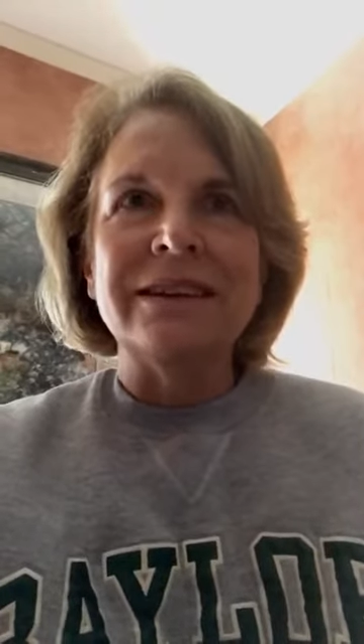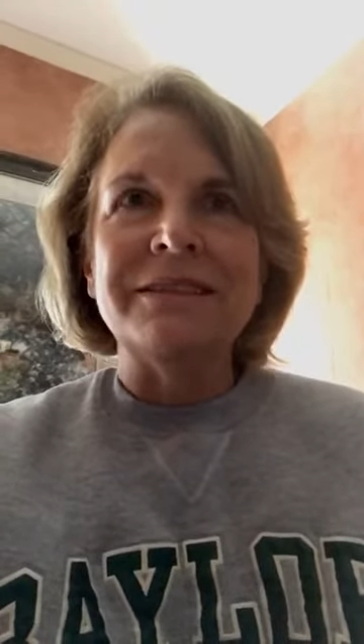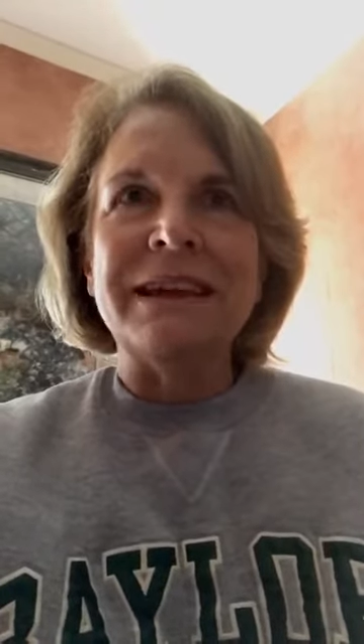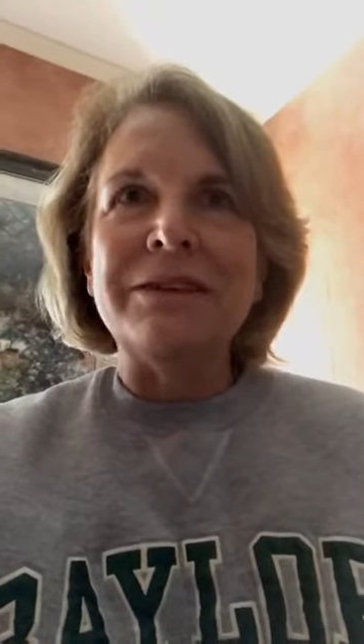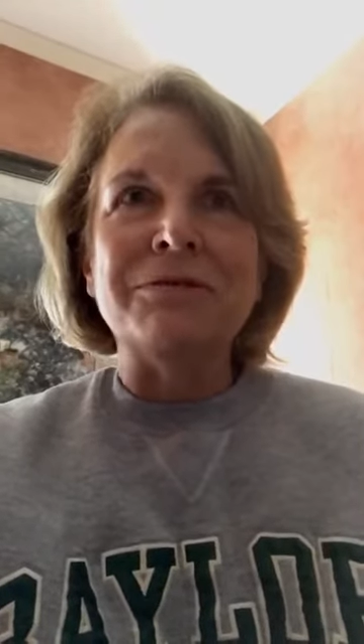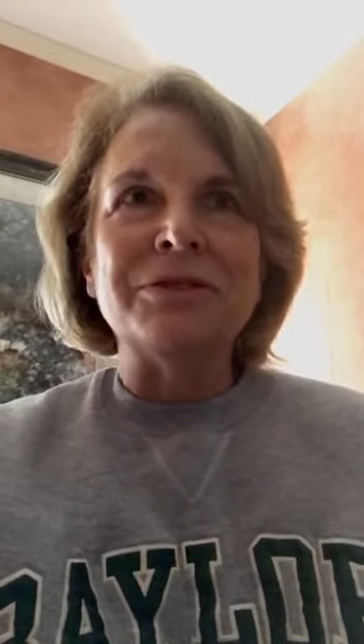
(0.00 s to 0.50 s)

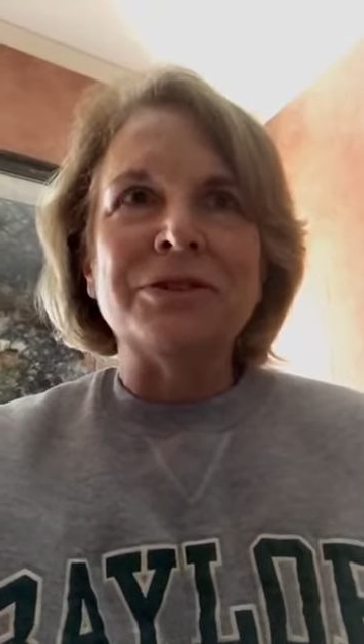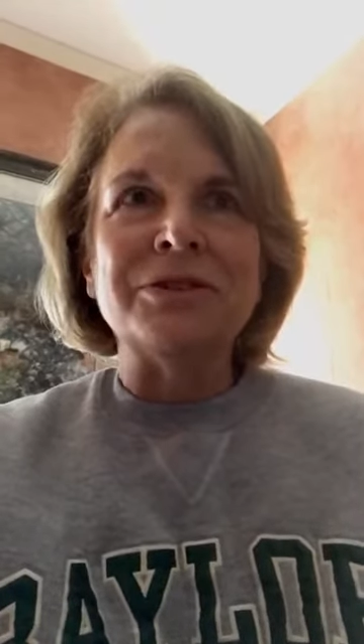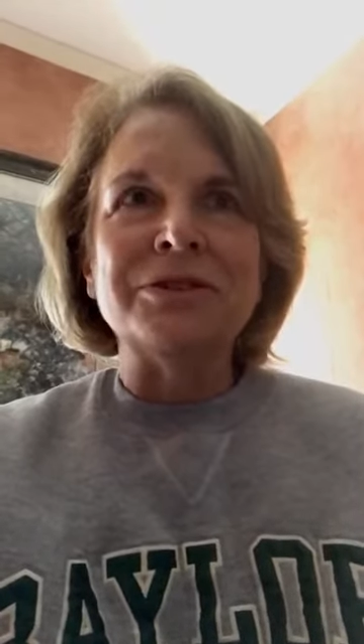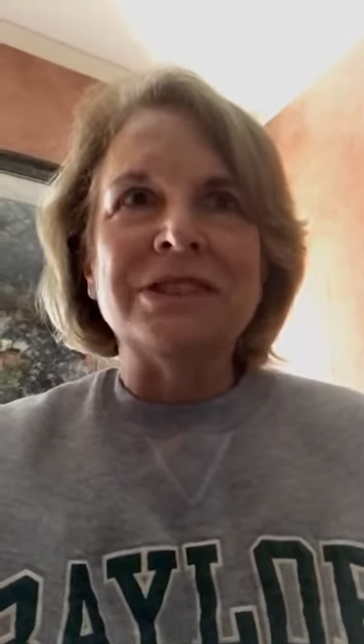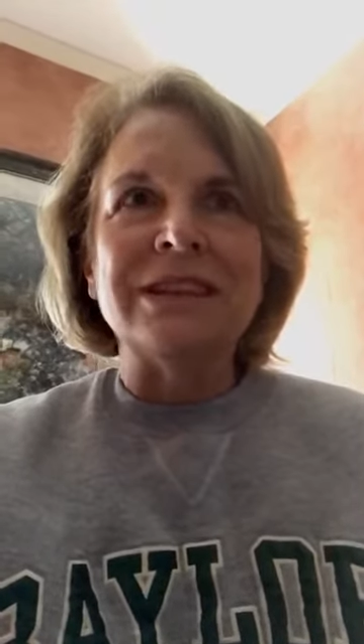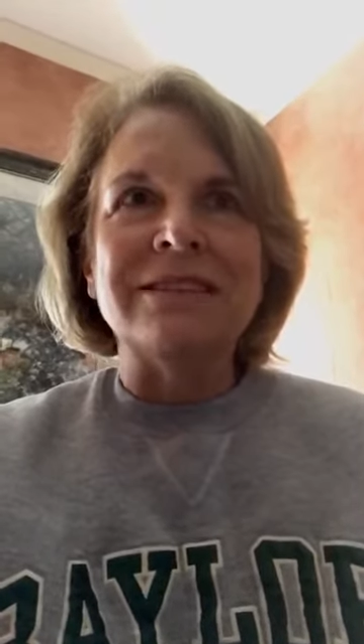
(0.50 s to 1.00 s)

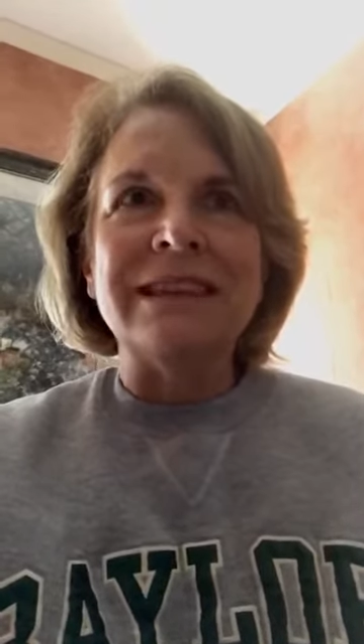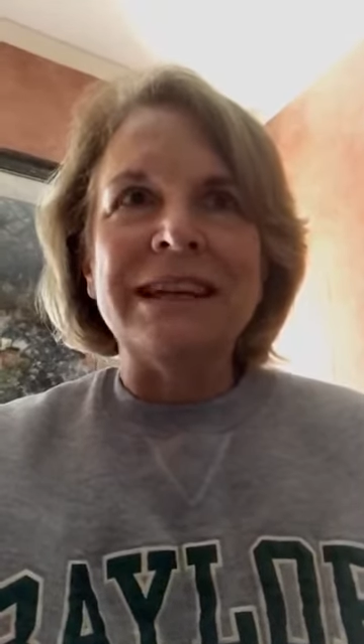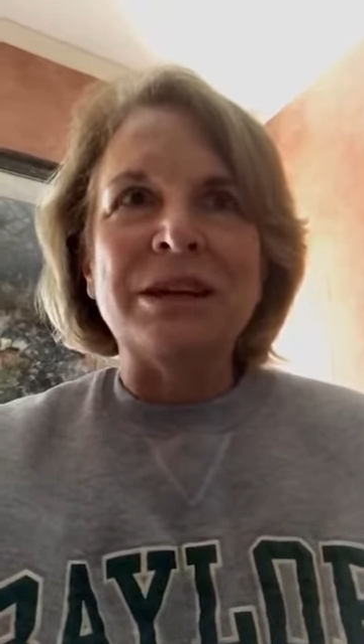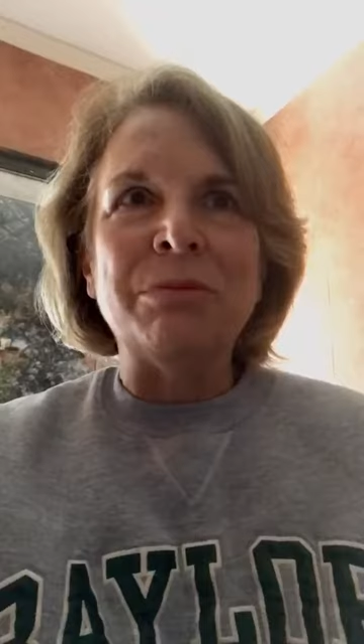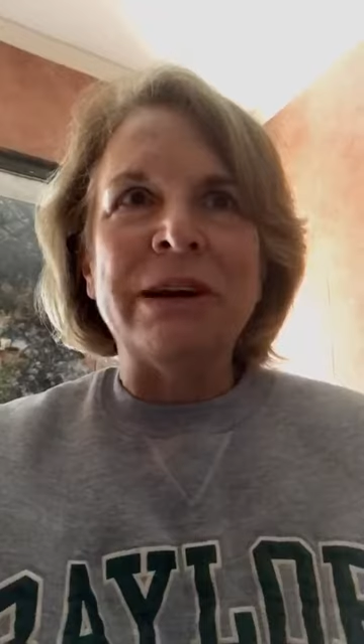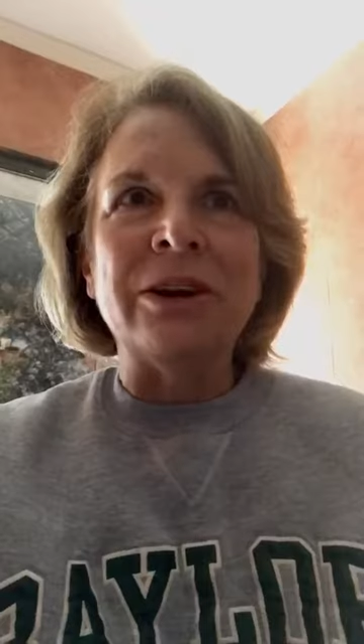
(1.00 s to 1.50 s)
thankful to
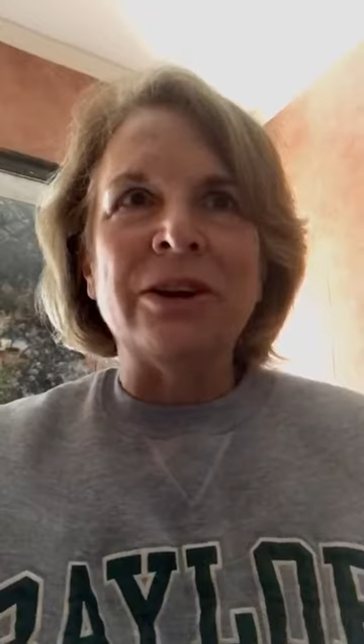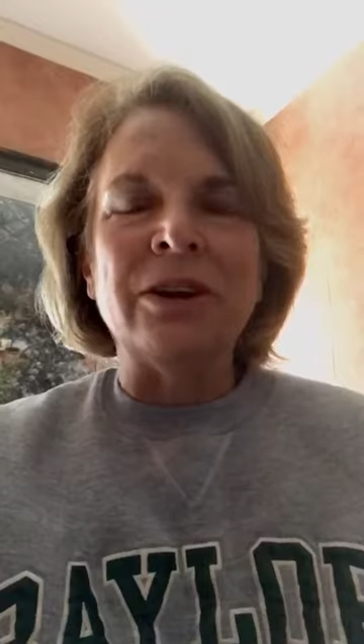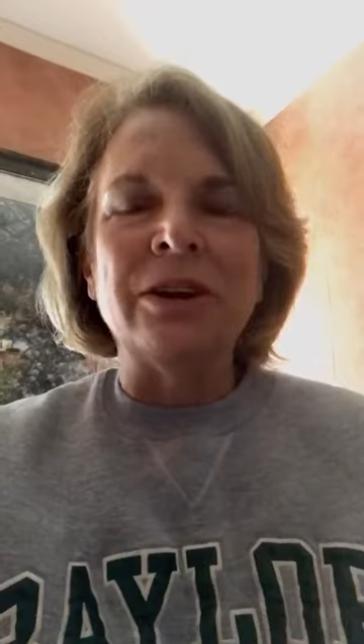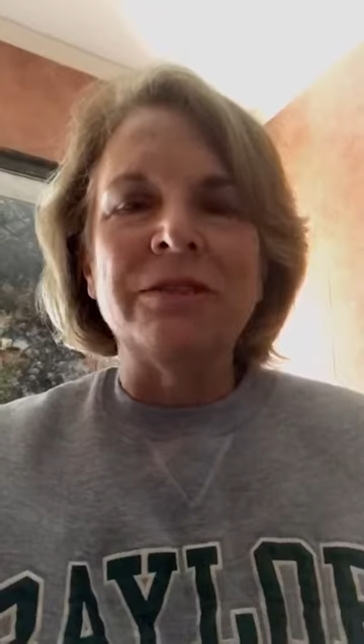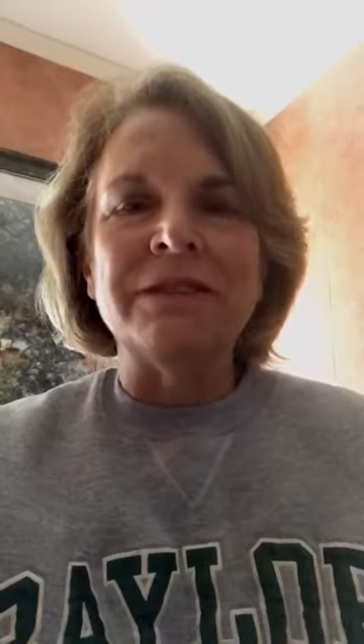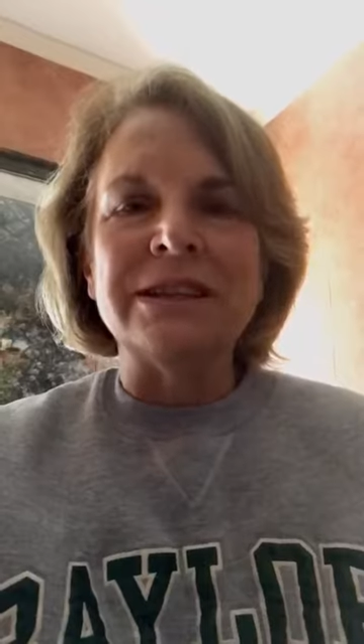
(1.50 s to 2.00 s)
think about
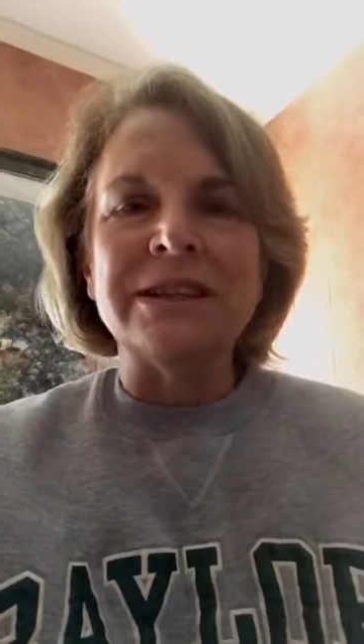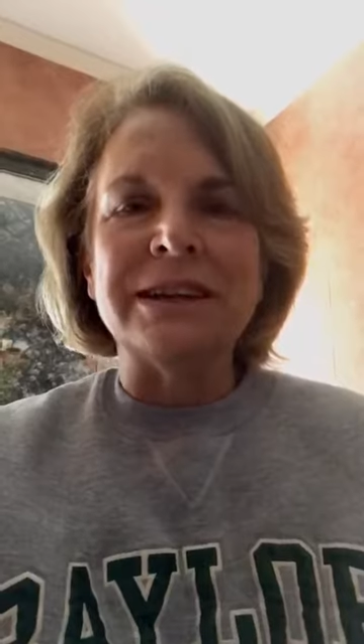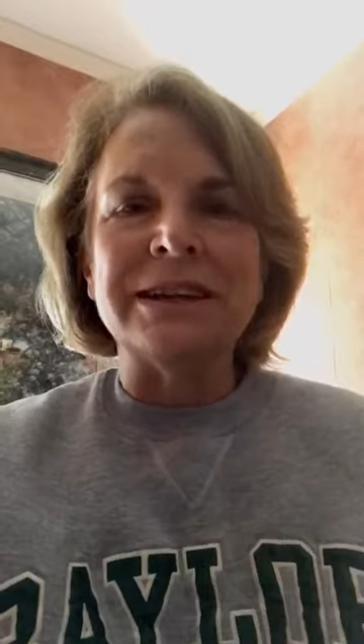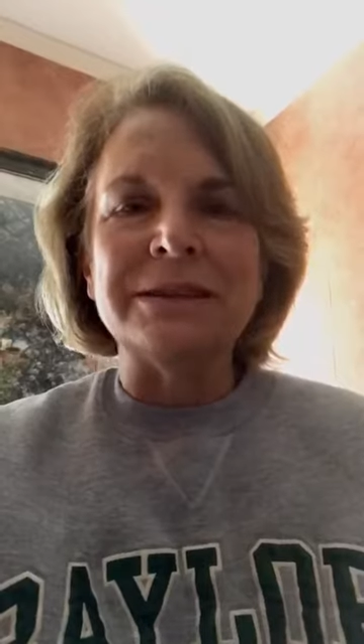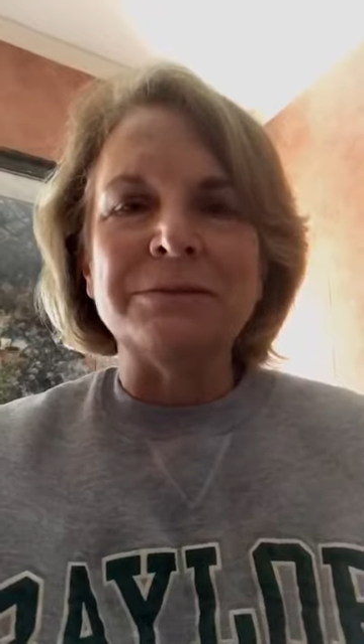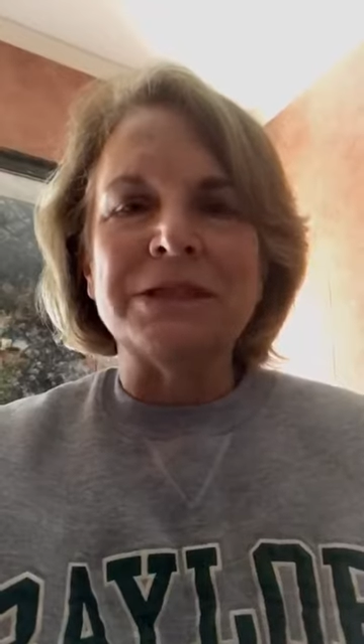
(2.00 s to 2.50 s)
all of the
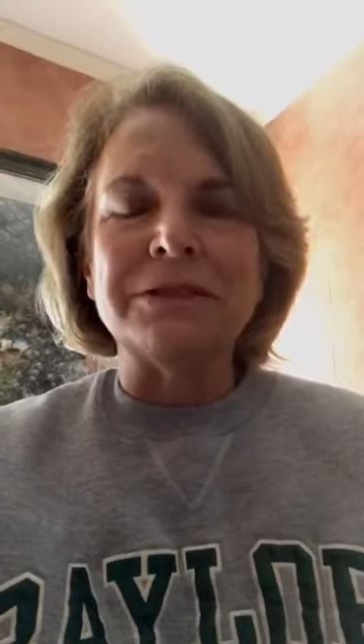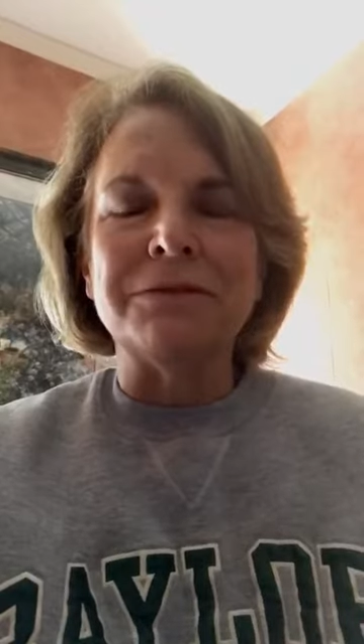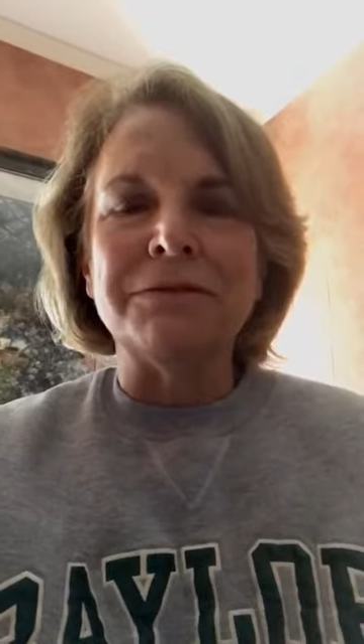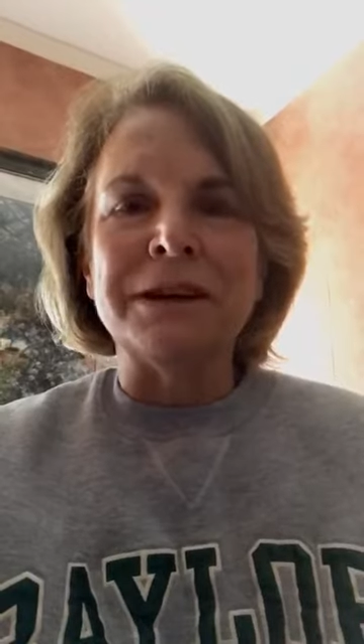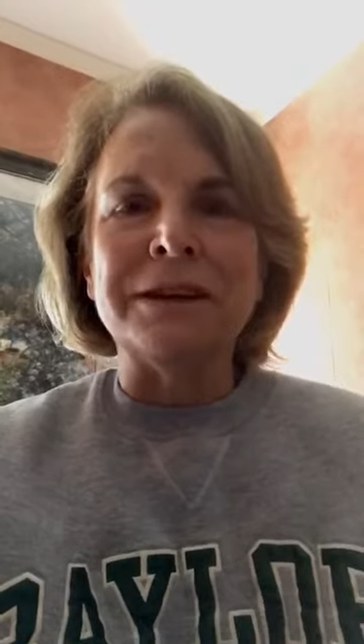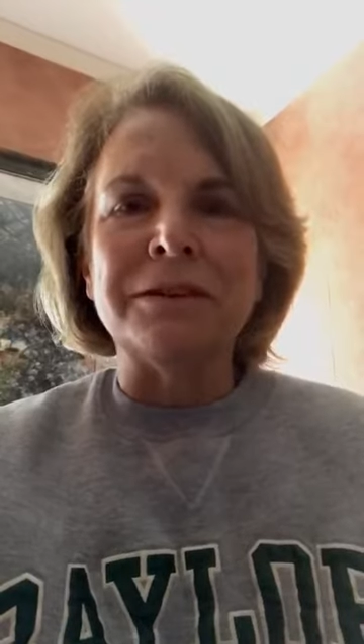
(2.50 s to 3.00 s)
times
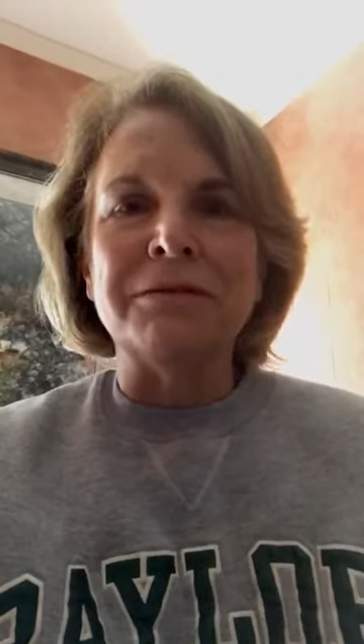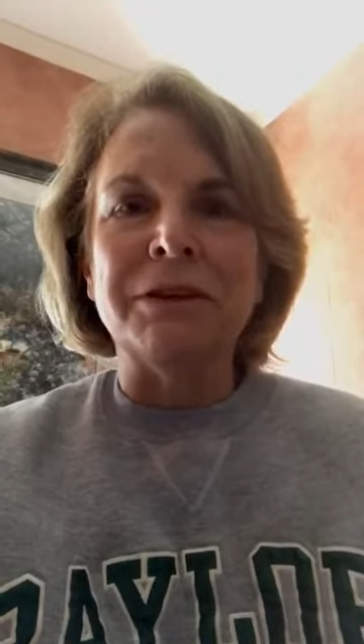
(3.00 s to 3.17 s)
of uh,